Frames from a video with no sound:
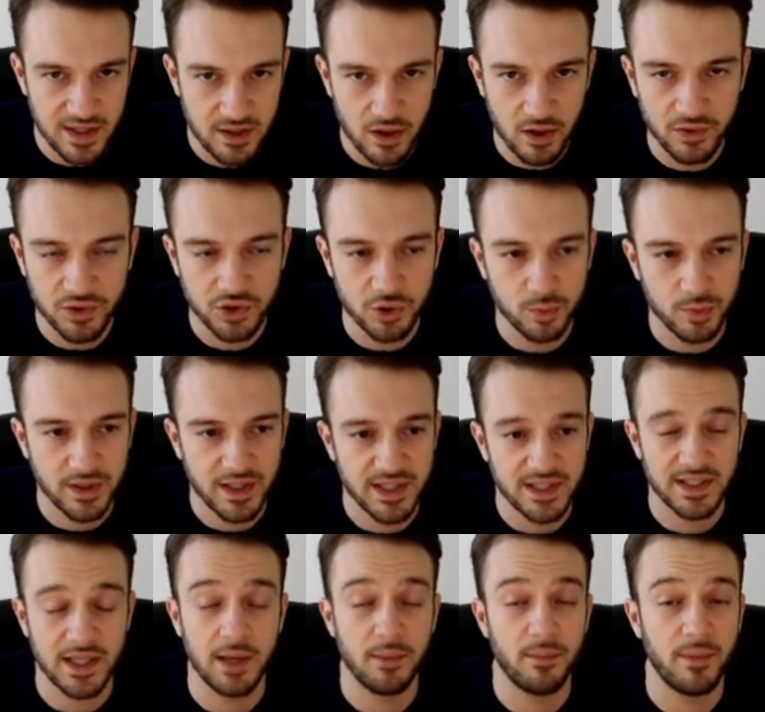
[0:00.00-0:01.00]
go-to
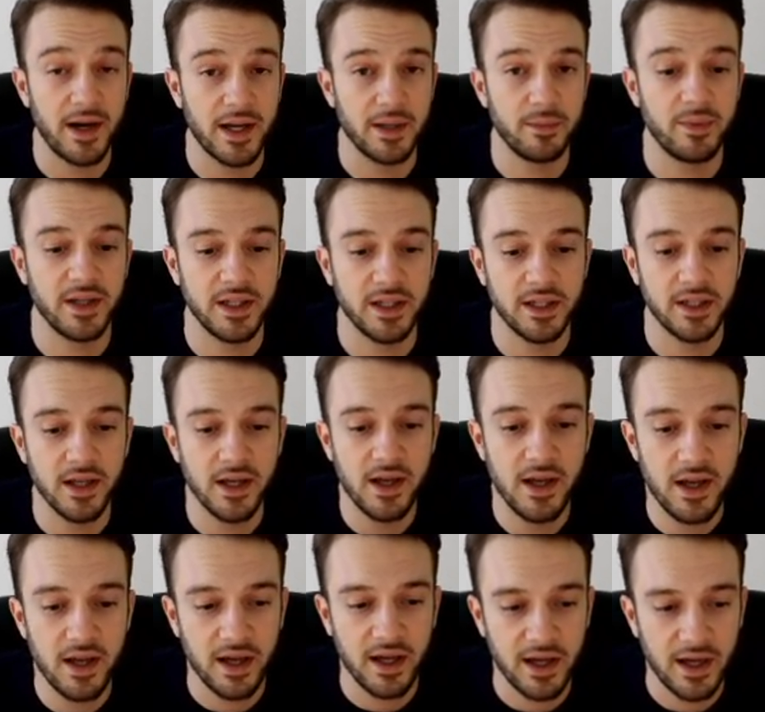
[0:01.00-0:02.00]
place in my opinion.
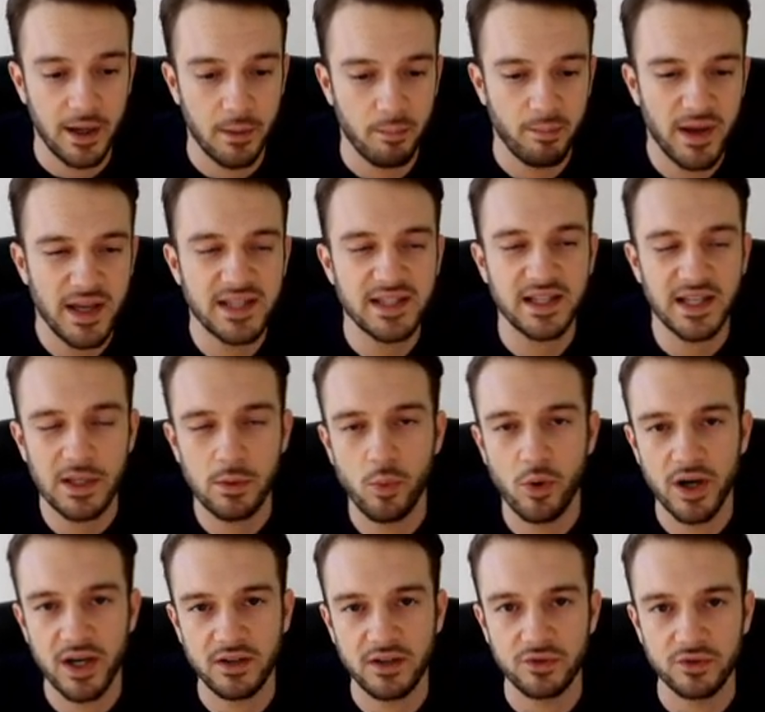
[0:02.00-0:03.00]
Uh, basically
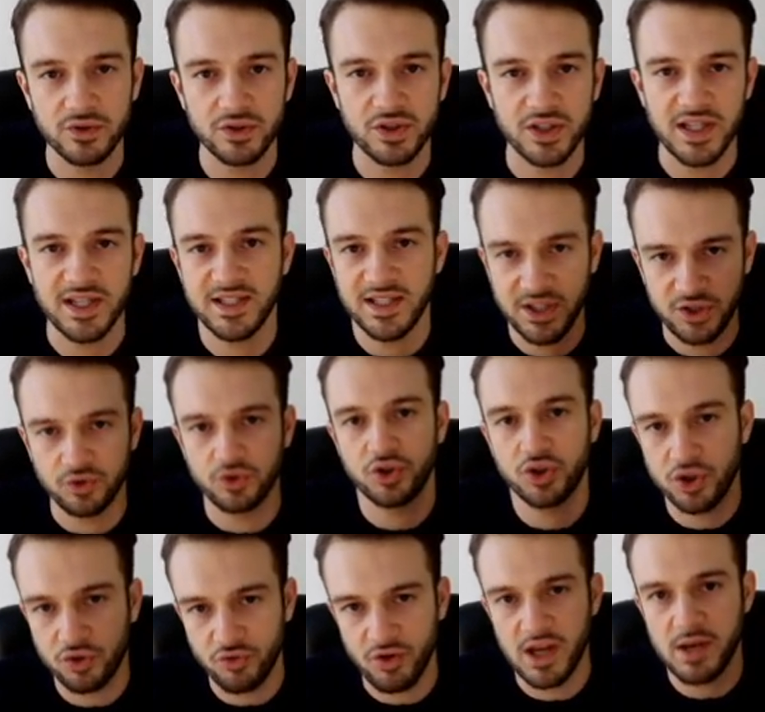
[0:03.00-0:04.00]
what it does is it just
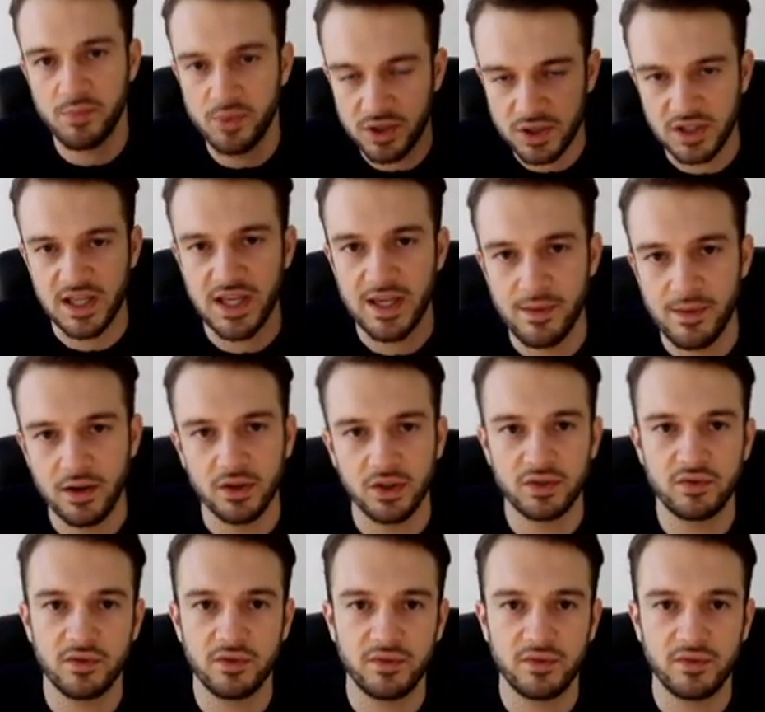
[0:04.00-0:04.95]
scrapes emails